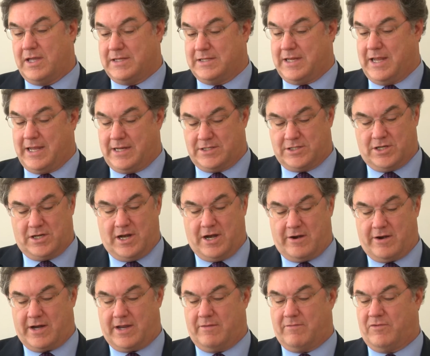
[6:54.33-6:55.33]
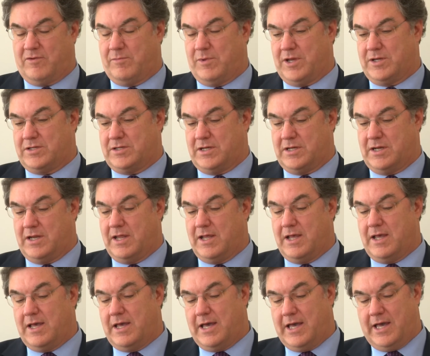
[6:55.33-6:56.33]
take generic information
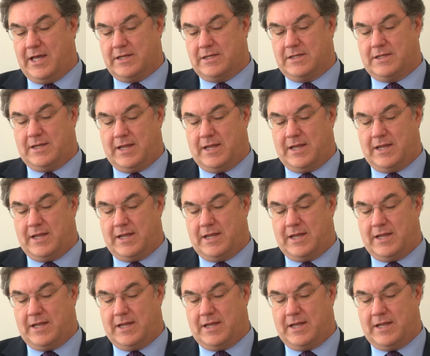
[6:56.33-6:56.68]
and